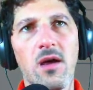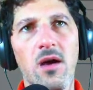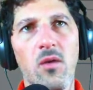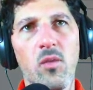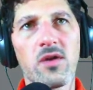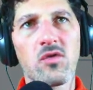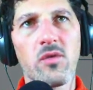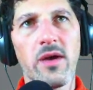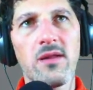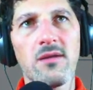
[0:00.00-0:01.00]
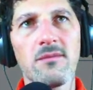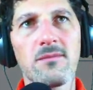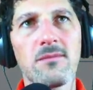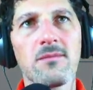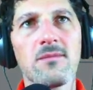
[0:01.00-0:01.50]
1 to n.
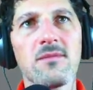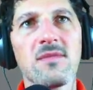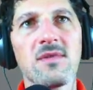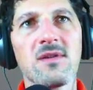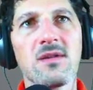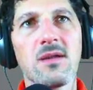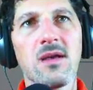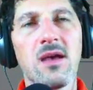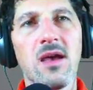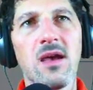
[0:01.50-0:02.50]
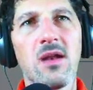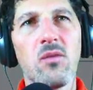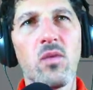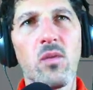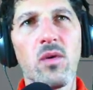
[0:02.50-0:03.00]
And
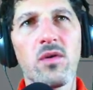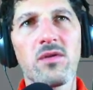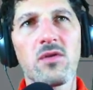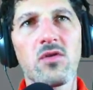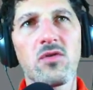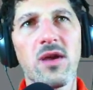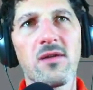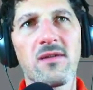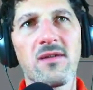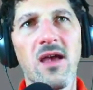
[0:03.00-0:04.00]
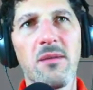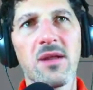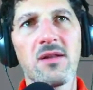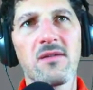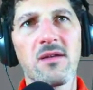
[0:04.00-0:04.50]
we want to create a tab
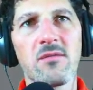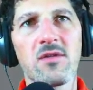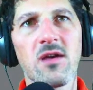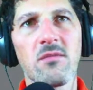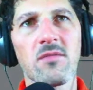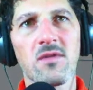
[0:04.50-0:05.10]
at the same time.